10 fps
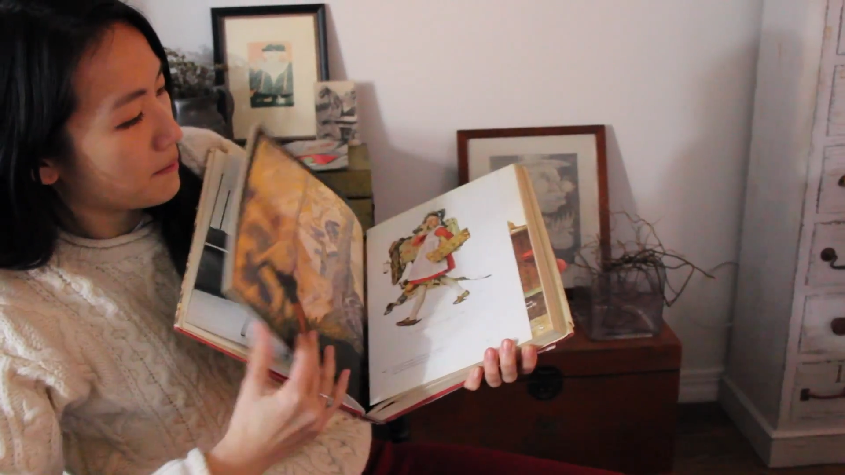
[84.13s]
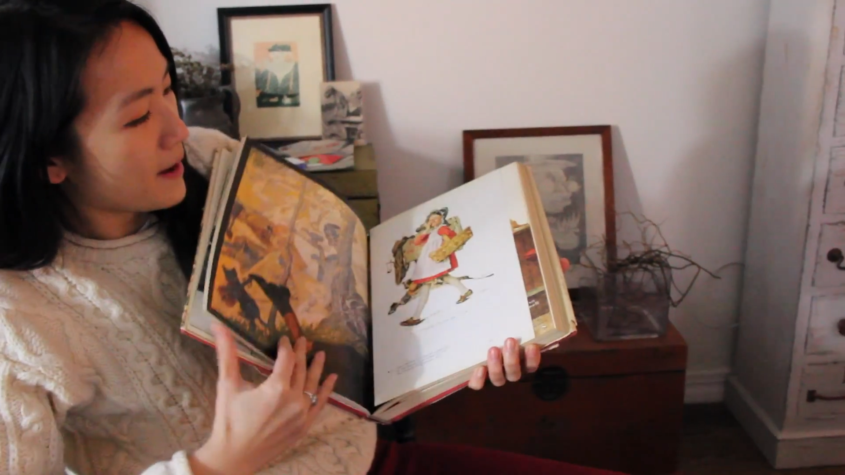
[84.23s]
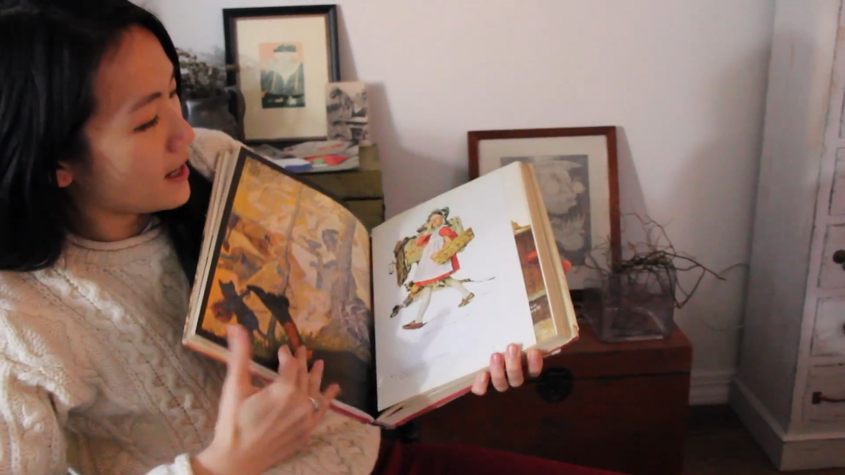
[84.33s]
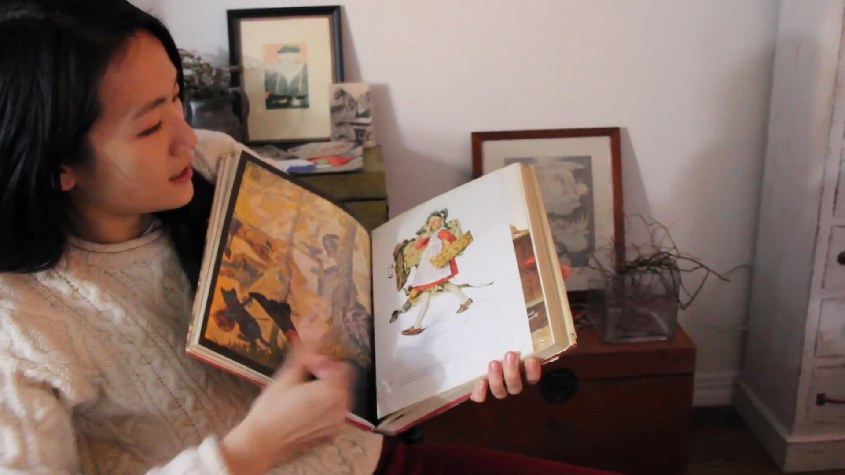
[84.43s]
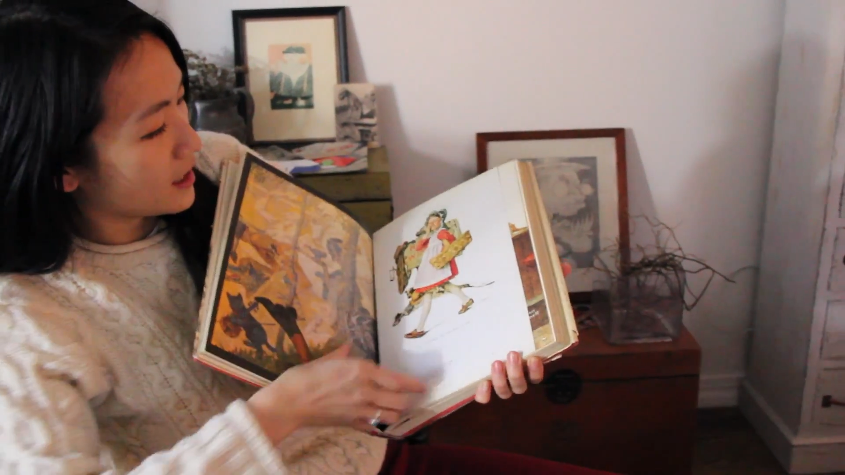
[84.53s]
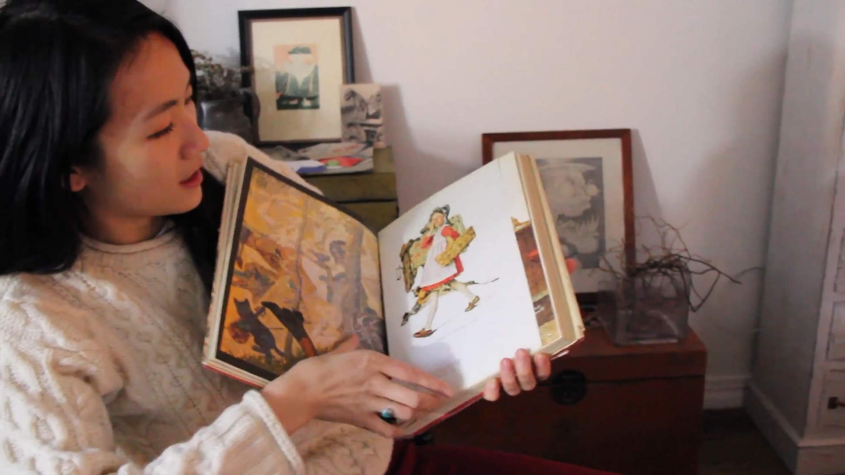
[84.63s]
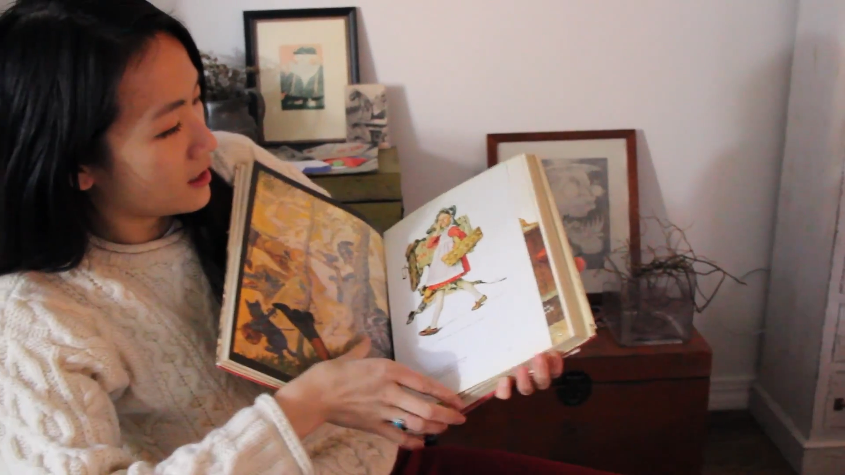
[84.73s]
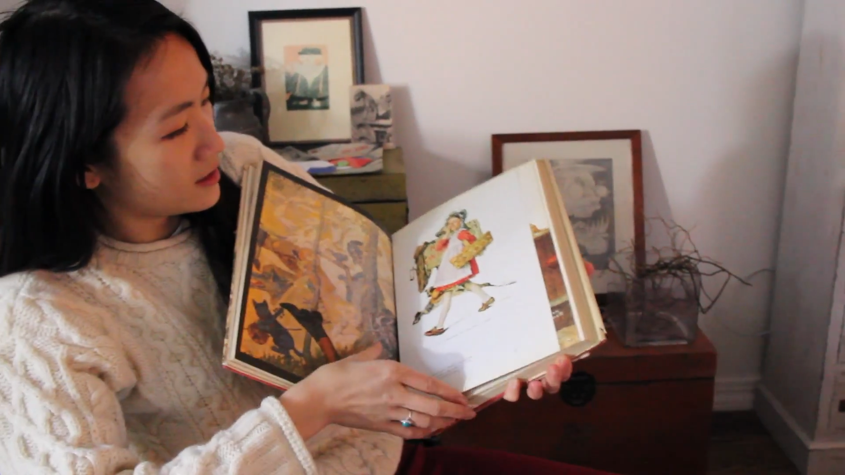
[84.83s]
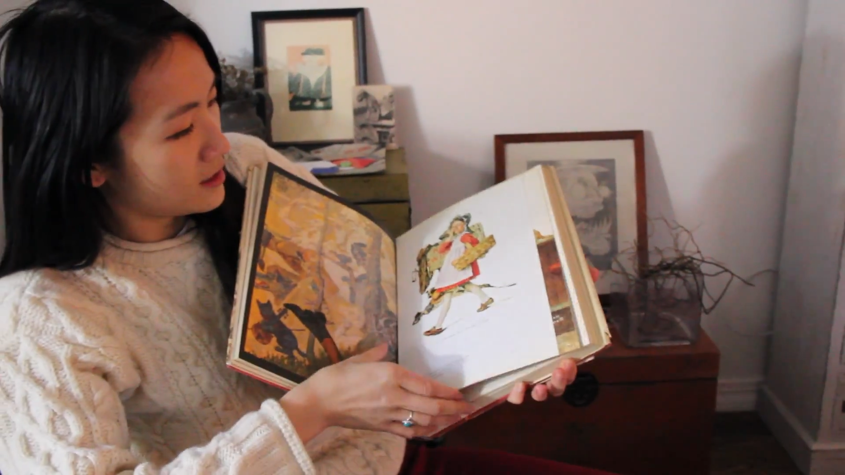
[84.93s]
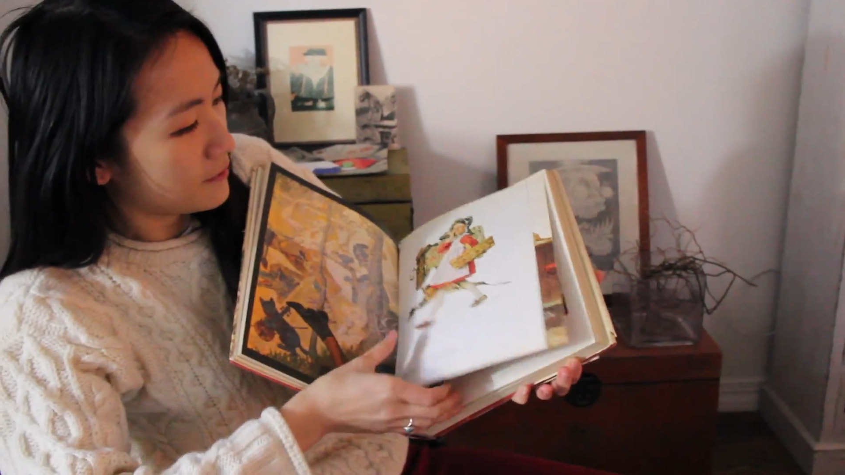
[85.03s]
painting
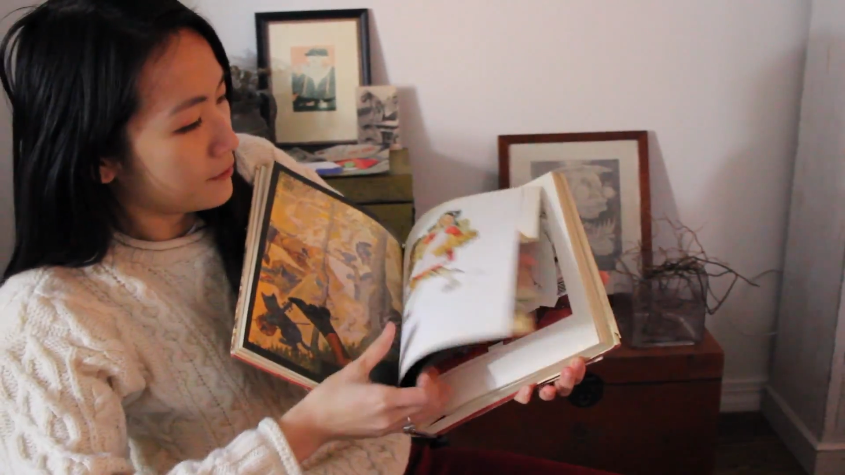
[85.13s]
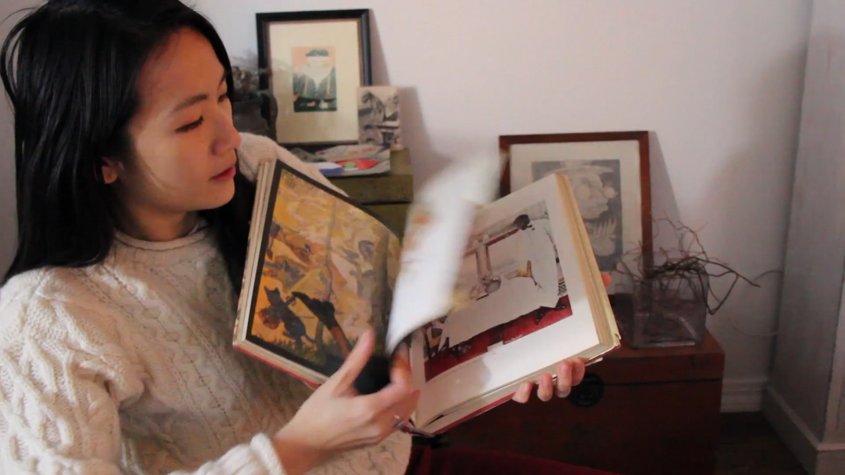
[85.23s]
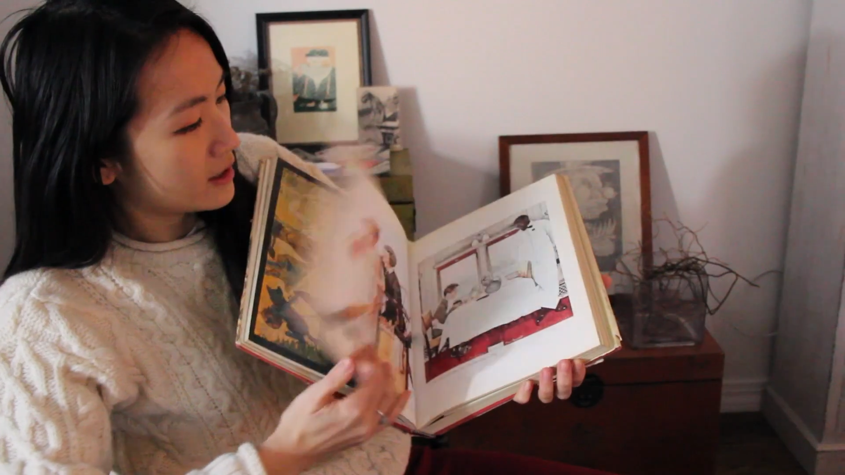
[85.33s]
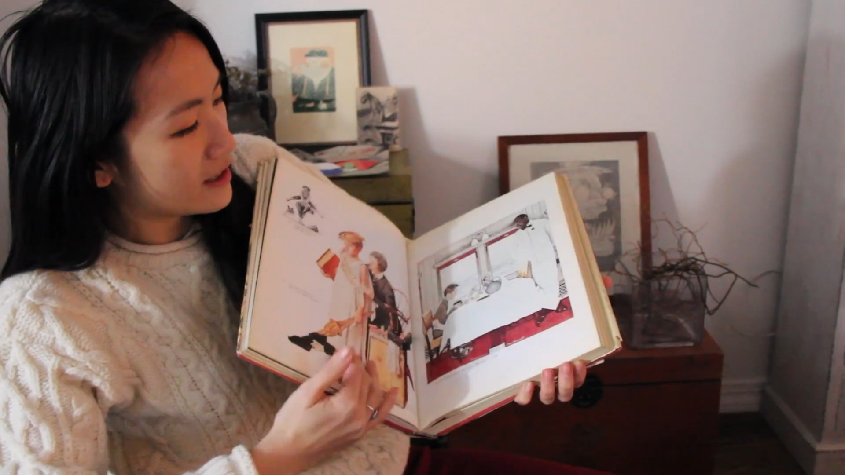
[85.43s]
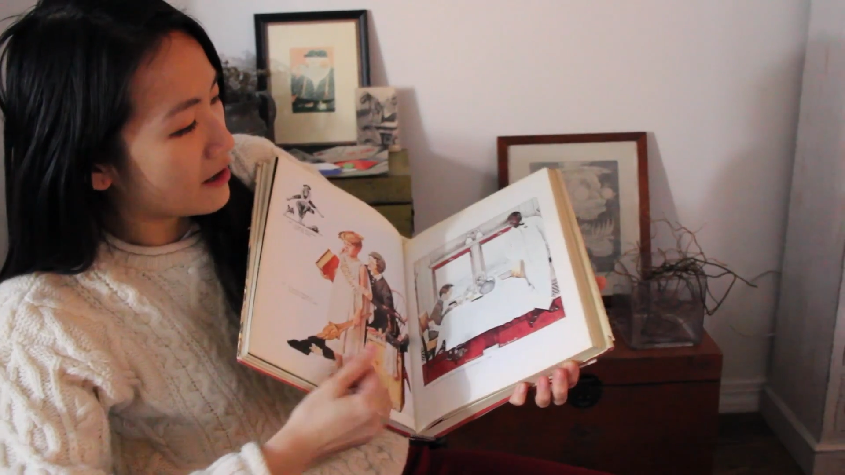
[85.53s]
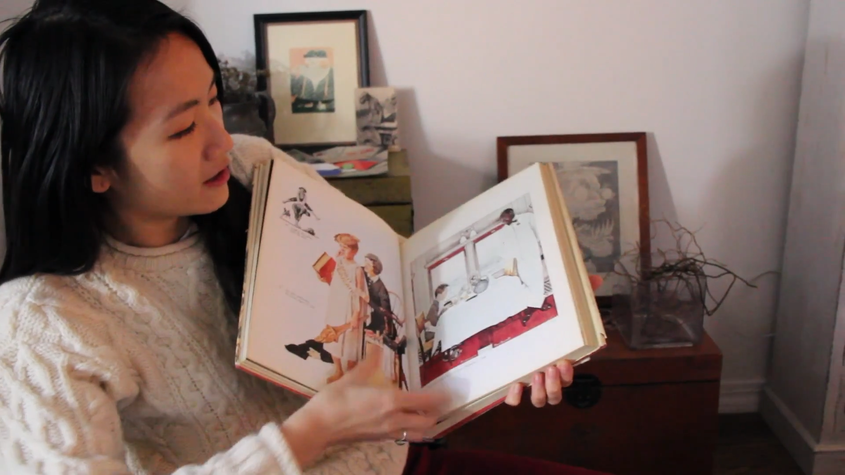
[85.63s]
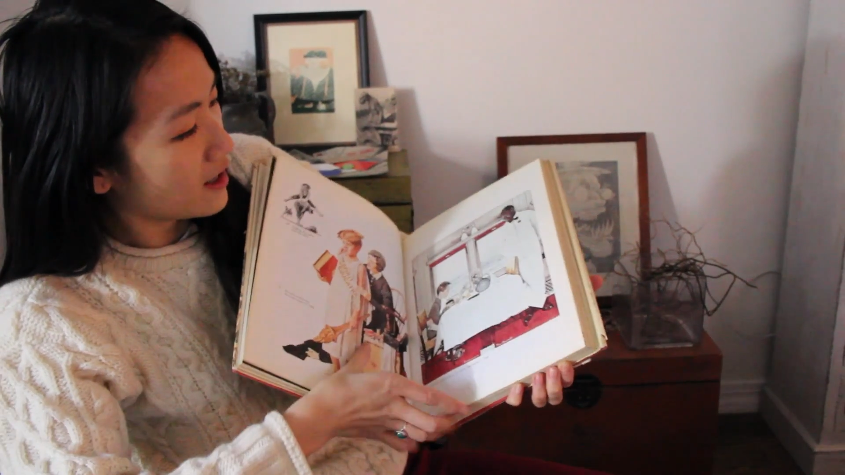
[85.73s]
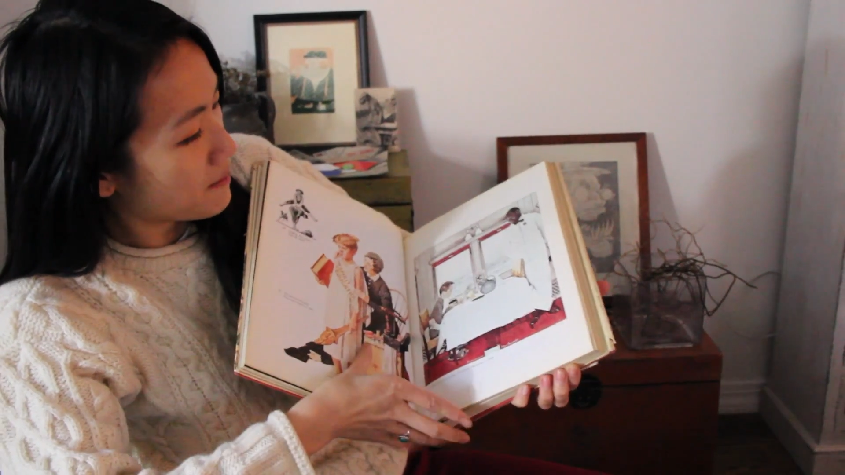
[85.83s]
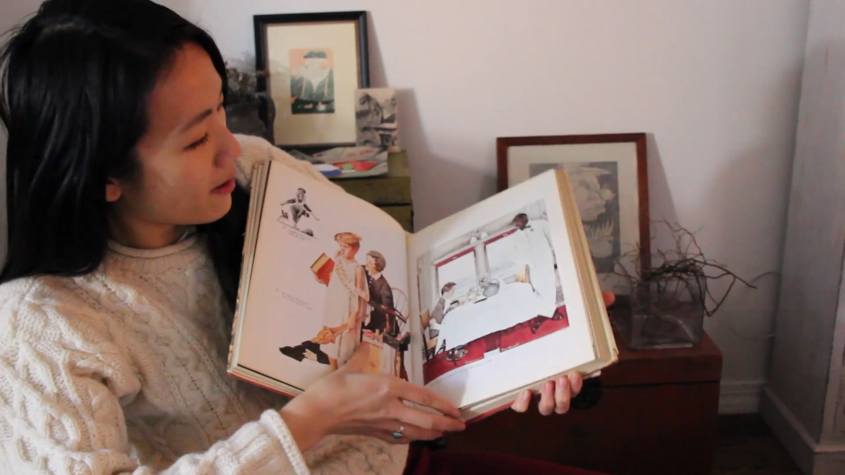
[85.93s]
he did for the Saturday